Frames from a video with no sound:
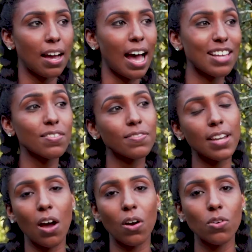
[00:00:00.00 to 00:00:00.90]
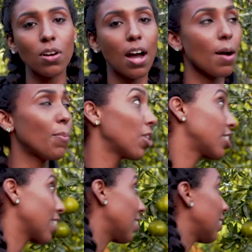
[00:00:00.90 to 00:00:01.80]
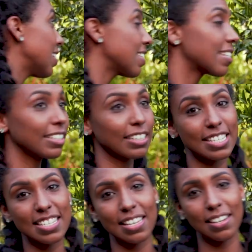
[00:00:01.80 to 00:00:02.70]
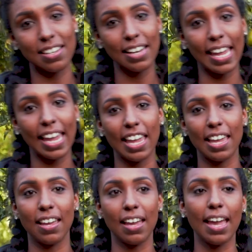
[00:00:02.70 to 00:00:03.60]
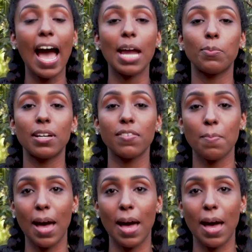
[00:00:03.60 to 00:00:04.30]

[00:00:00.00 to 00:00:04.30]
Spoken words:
as of now, Portugal is still considered a hybrid of a